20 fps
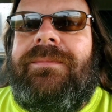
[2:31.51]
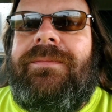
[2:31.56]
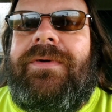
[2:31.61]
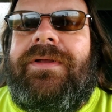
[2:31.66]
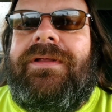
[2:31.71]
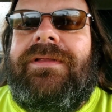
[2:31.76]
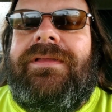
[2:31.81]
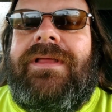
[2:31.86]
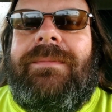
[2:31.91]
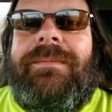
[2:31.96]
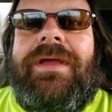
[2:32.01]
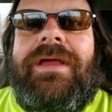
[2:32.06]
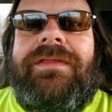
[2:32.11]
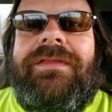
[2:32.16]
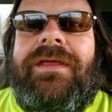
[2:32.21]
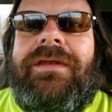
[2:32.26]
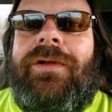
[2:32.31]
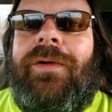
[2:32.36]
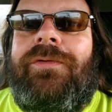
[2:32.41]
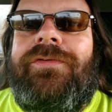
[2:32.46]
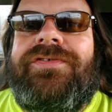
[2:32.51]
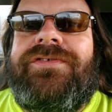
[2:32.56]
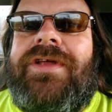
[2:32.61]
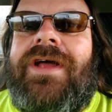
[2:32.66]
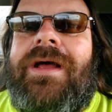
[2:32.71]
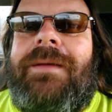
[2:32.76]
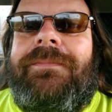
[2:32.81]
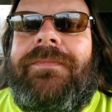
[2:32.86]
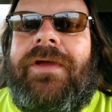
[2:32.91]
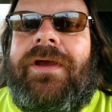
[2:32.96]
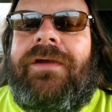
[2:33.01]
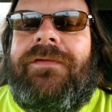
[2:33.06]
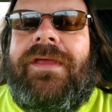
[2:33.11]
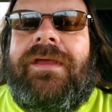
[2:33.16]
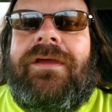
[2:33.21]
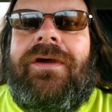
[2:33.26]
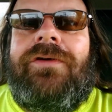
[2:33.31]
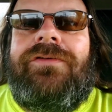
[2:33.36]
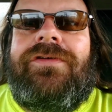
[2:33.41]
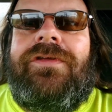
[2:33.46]
But, I mean, they don't stop there. They
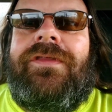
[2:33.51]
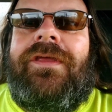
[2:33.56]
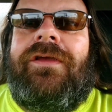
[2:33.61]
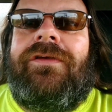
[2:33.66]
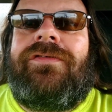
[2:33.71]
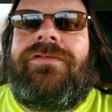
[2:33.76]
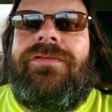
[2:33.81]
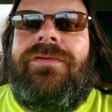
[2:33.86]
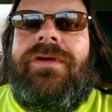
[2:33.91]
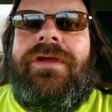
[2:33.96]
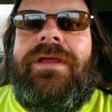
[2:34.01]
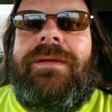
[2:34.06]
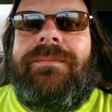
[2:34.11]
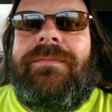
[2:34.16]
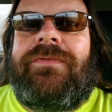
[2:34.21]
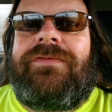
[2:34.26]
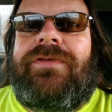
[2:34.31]
go to the extreme.